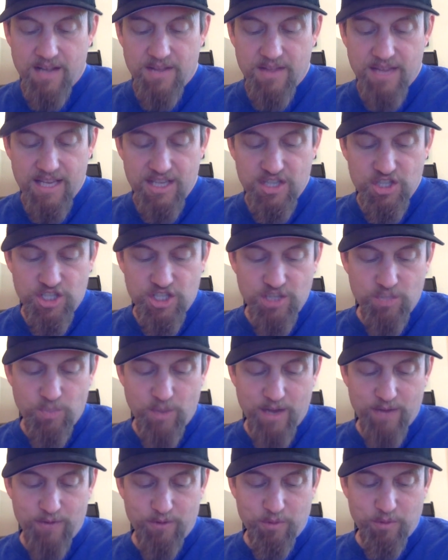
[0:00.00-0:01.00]
Then she'd
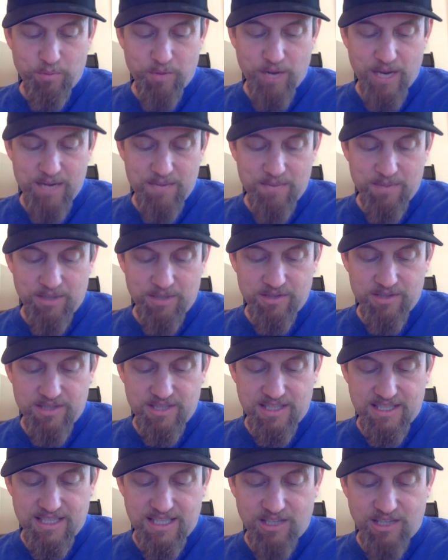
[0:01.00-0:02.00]
wait for Bright Bill
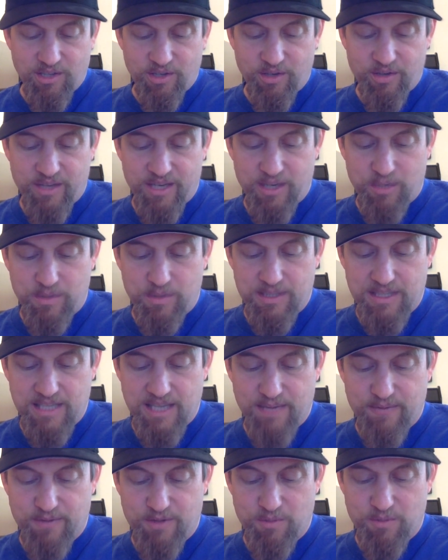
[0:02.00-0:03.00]
to tell her that it was
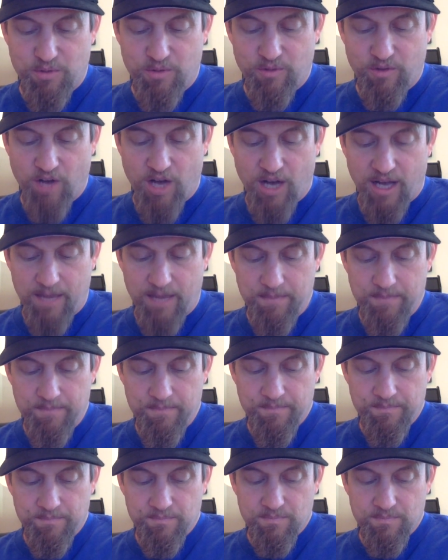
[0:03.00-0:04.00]
safe to move on.
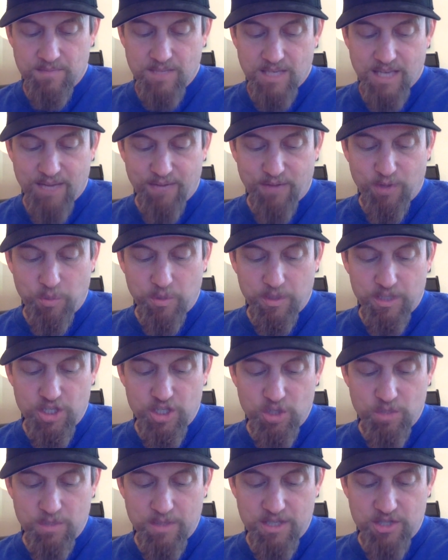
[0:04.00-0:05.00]
If there were
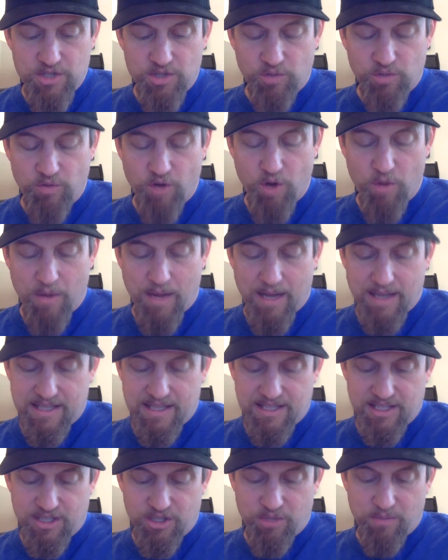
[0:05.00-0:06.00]
humans or
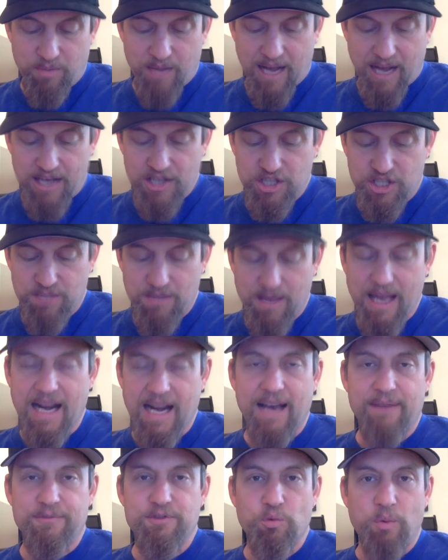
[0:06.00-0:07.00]
robots nearby, she might
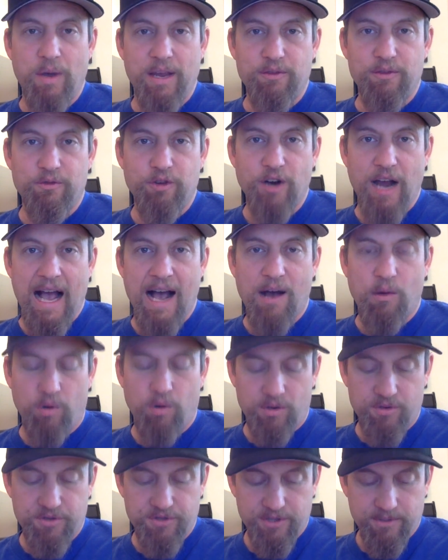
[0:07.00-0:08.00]
have to wait for
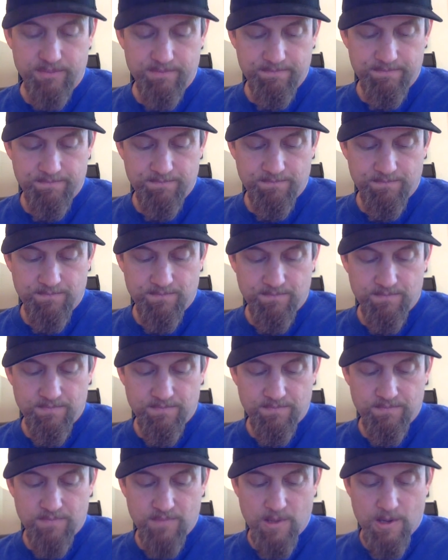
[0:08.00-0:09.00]
hours.
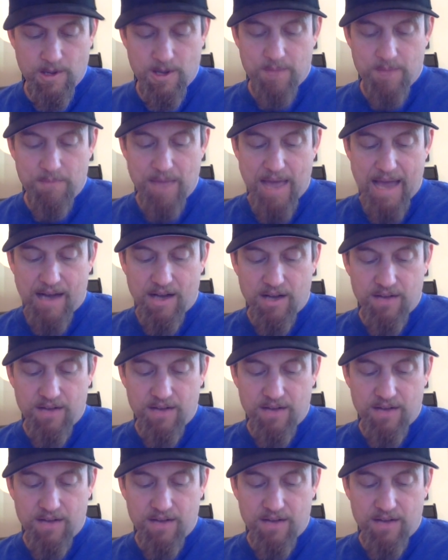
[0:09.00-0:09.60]
Back